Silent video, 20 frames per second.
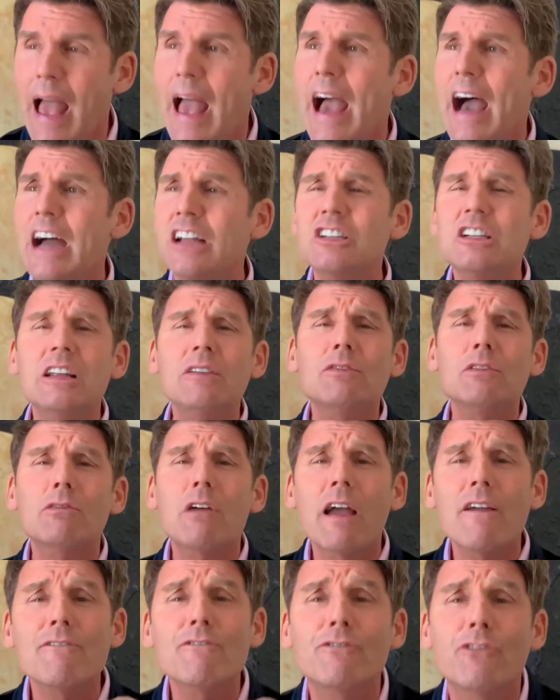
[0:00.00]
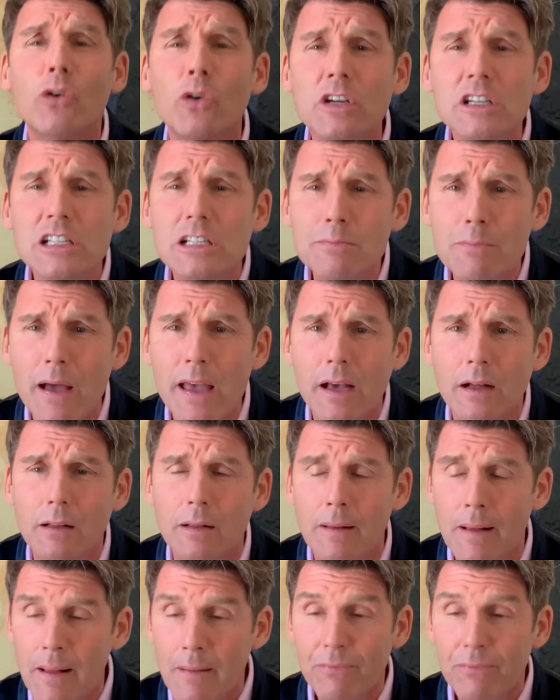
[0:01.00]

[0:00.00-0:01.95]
How do you leave the right voicemail?